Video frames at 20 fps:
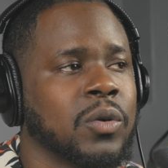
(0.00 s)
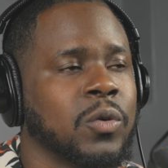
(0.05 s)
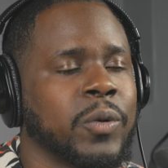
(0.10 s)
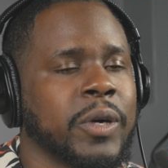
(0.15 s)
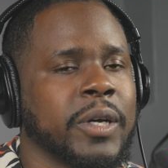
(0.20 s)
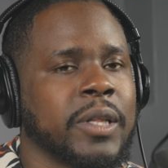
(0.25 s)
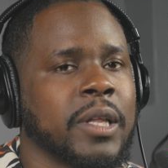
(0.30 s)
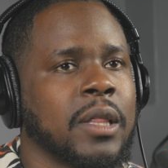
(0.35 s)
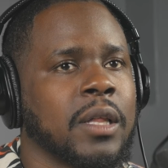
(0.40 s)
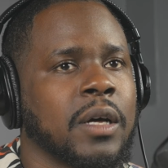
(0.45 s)
who
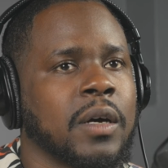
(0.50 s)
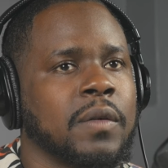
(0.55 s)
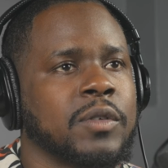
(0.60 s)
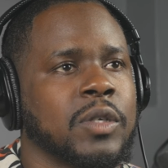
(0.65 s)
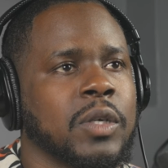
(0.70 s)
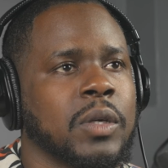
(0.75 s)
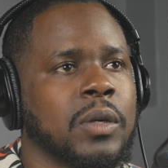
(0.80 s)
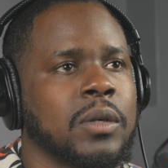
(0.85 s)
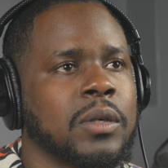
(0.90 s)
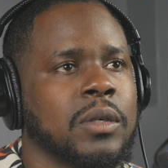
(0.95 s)
really loves
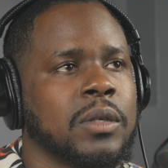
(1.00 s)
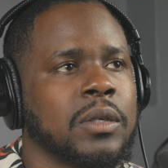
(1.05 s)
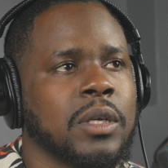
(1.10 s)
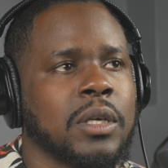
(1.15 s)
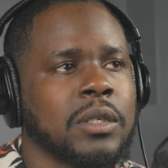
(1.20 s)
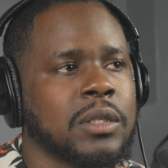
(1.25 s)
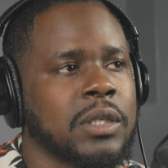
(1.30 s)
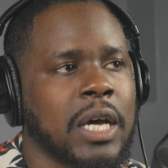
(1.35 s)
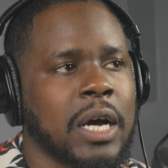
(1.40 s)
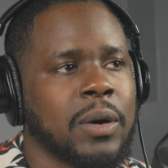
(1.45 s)
you
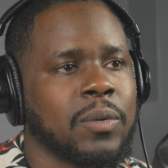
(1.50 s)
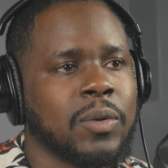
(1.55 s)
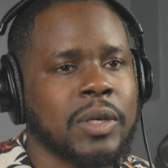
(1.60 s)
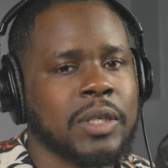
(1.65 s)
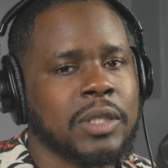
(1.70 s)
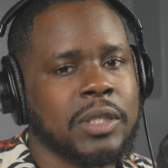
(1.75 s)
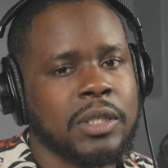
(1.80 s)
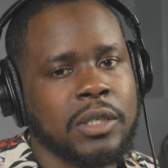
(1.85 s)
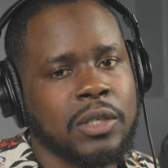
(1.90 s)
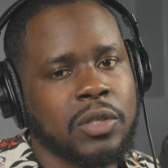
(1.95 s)
does not
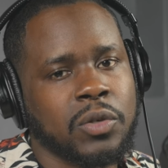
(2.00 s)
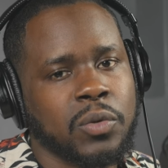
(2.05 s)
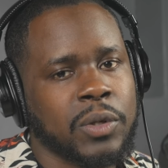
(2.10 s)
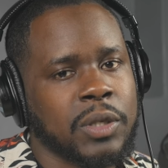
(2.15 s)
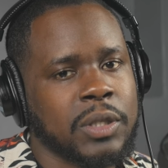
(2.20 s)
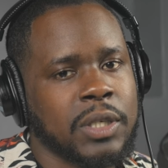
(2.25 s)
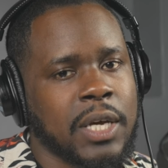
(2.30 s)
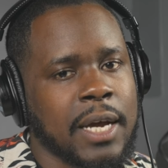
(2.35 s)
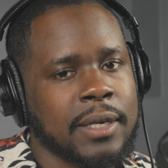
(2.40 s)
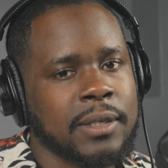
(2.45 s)
want to see you in
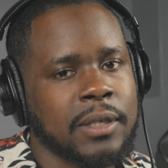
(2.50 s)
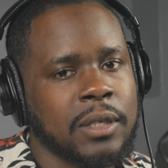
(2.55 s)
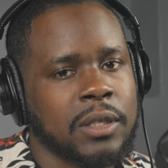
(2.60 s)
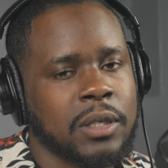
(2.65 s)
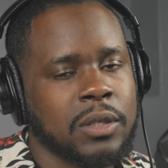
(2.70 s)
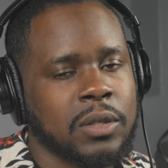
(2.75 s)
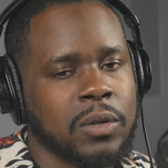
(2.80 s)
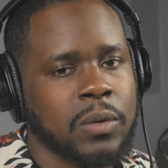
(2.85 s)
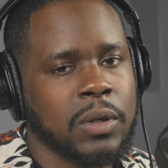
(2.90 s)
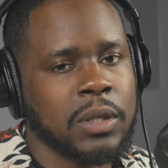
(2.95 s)
a toxic
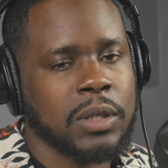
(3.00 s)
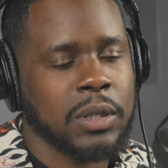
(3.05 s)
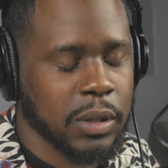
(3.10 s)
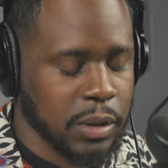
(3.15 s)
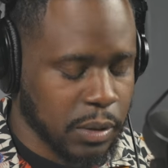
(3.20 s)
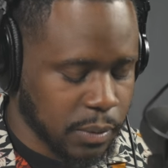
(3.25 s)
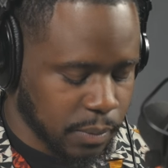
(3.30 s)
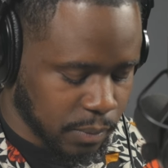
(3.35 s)
situation.